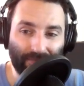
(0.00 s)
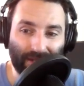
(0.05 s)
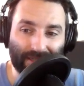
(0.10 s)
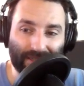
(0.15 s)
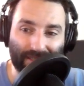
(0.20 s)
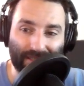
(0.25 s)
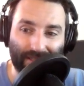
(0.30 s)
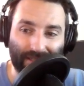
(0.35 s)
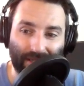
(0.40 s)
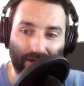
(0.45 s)

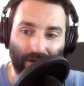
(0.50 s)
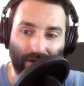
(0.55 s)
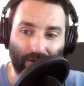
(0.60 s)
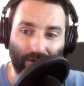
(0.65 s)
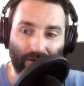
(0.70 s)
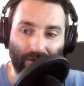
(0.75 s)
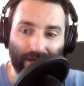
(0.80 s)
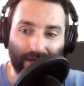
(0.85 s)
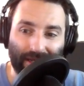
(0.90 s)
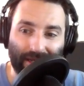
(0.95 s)

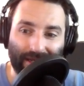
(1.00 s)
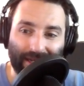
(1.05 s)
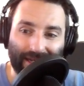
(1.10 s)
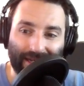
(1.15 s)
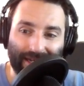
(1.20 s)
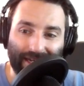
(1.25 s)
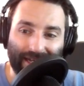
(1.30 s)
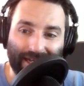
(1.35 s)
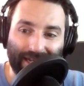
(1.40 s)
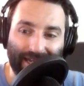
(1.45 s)
So
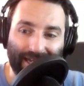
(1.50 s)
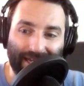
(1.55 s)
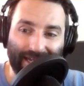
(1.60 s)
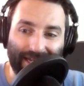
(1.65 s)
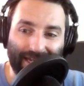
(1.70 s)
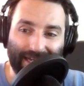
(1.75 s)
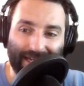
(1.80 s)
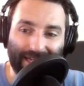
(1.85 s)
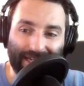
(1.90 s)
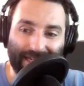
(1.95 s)

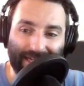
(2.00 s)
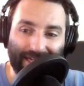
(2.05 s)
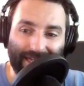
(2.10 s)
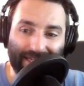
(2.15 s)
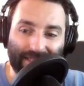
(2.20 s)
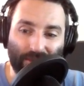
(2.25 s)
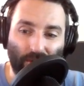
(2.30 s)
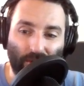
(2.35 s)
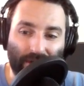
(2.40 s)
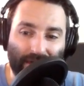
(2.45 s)

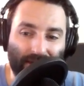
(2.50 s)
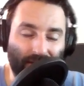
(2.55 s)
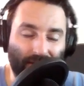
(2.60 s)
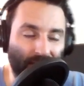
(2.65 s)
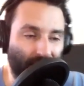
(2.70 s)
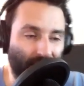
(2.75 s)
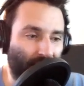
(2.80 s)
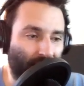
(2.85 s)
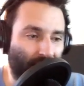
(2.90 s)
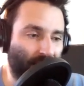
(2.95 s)
it's one of
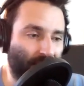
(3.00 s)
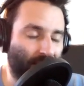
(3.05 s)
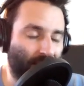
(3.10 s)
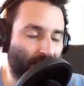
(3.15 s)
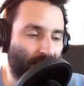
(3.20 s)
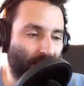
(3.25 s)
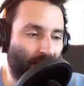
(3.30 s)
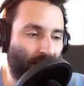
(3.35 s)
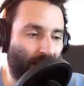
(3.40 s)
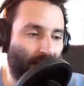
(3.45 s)
those
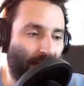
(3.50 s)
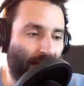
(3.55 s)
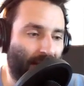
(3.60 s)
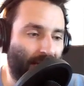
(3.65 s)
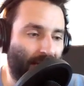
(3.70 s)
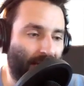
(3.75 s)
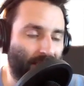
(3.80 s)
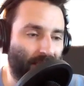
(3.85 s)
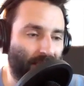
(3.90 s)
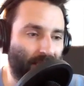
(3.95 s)
things
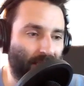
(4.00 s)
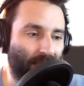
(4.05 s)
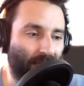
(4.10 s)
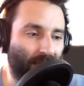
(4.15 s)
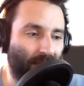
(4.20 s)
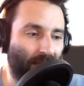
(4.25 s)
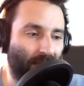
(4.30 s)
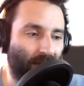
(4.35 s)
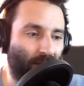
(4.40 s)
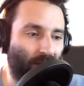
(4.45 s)
that
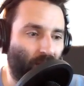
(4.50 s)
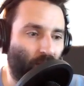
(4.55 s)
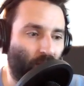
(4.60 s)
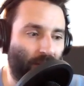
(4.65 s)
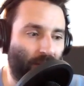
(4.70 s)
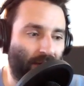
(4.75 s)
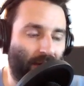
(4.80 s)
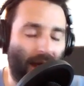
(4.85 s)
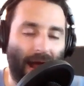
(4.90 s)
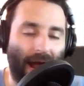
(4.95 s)

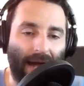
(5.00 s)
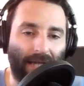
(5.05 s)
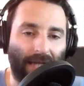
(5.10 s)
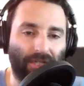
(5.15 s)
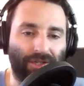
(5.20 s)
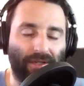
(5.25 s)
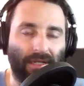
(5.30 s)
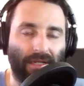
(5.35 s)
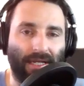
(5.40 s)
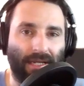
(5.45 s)
when you're
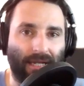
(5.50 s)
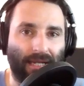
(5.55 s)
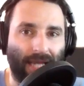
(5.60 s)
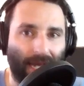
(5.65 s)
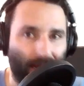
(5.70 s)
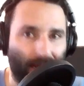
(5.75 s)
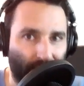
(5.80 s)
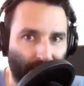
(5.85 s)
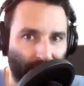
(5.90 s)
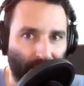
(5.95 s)
actually
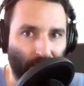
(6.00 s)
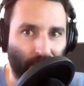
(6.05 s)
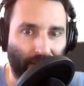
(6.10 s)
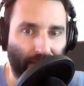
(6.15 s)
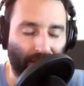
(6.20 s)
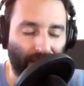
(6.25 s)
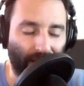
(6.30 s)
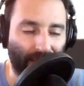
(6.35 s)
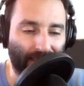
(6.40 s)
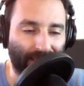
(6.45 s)
encountered
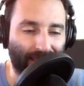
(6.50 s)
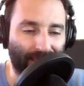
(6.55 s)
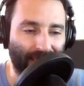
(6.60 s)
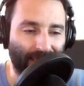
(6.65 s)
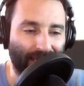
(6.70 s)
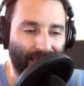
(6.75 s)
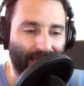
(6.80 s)
with it,